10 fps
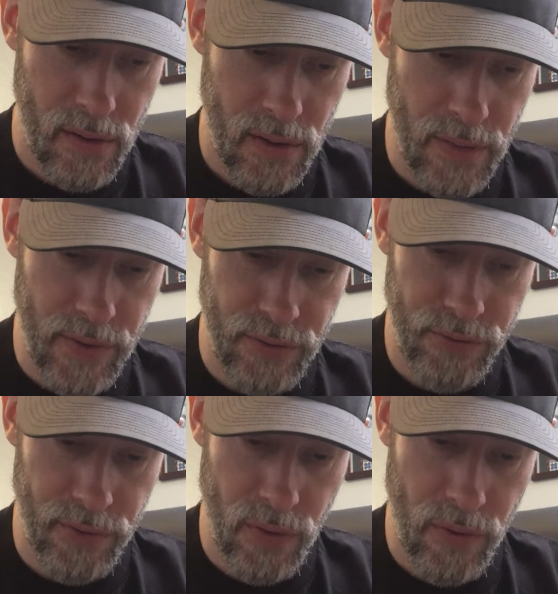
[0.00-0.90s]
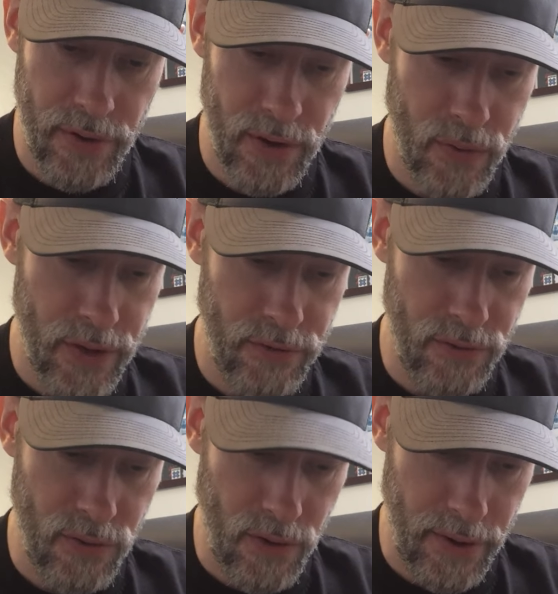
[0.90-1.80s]
But this was recorded in Queens, New
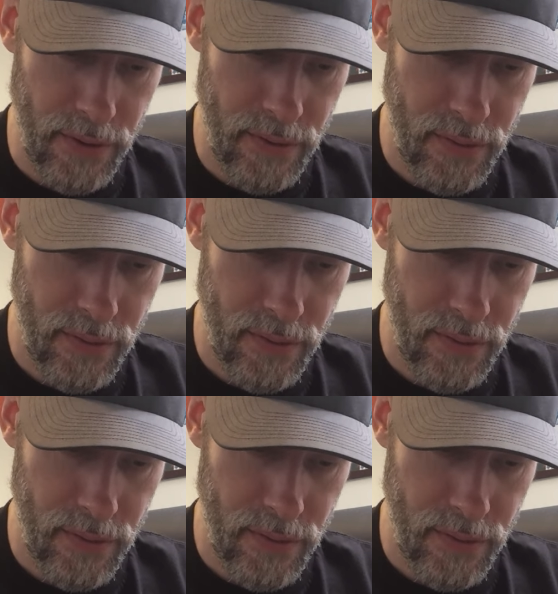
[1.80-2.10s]
York.